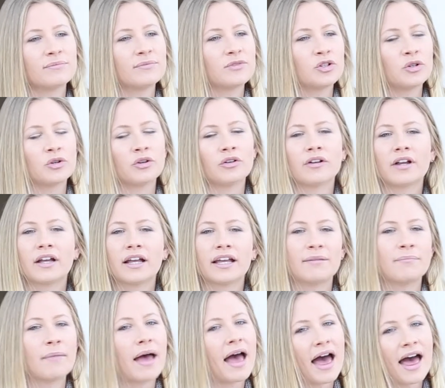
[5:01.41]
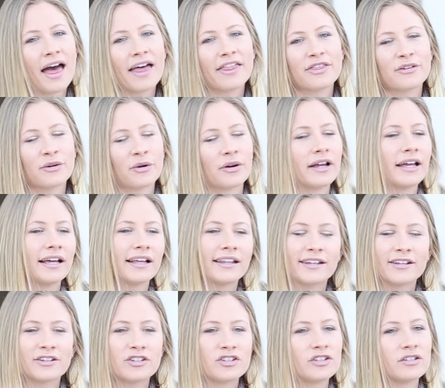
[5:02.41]
tutoring in math or
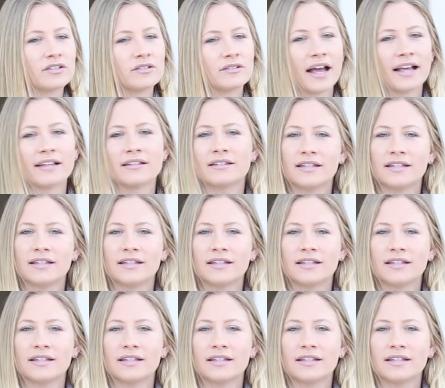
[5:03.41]
English as